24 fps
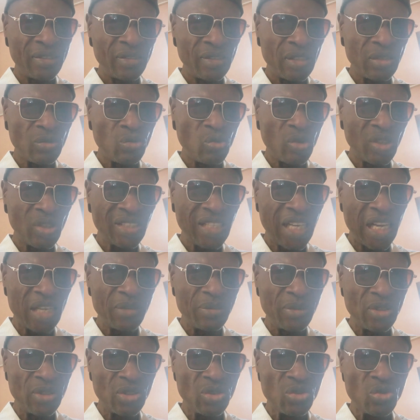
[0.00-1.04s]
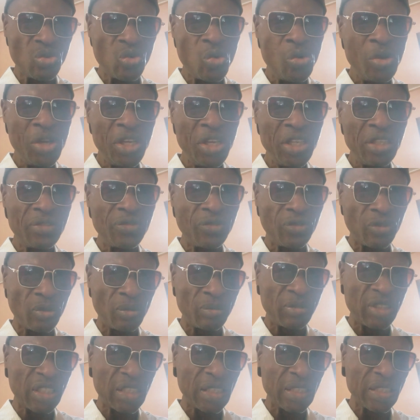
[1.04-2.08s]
The water has been squeezed from the